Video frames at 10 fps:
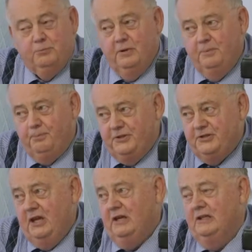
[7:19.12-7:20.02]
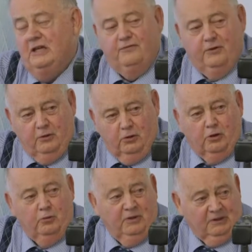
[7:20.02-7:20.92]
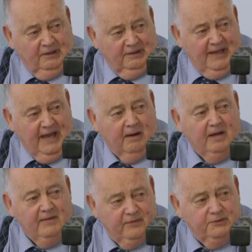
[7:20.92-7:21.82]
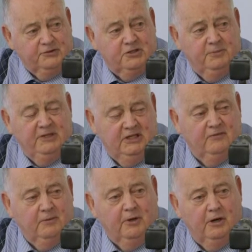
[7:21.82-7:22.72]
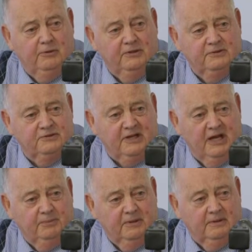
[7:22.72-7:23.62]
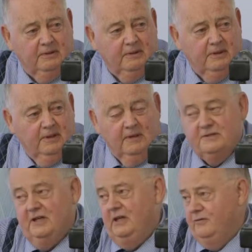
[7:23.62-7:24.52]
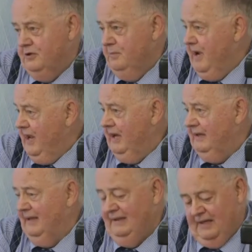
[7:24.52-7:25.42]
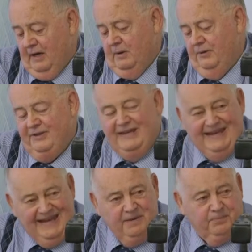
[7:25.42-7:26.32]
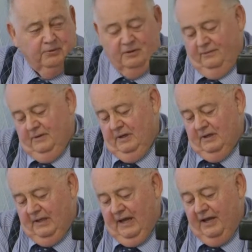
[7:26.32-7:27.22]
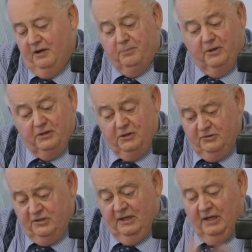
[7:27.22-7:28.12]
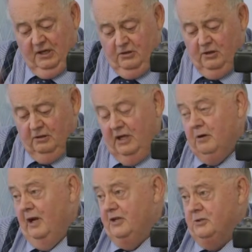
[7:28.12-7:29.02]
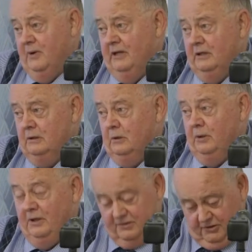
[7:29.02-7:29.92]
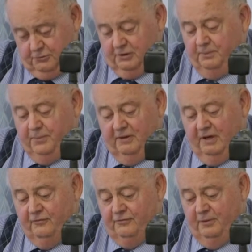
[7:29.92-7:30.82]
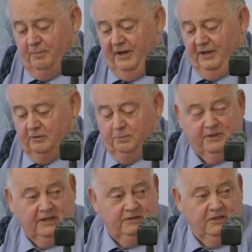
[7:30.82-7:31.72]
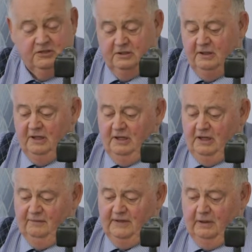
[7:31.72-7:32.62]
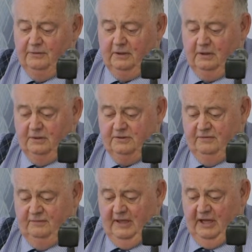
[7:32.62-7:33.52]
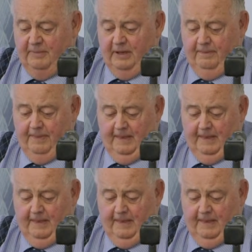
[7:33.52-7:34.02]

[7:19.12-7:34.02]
and particularly if the court will allow evidence to be given by written statement. So you've dramatically lowered the input of legal aid, and by using newly graduated lawyers, a trick borrowed from the medical practitioner, you've lowered the cost of labour.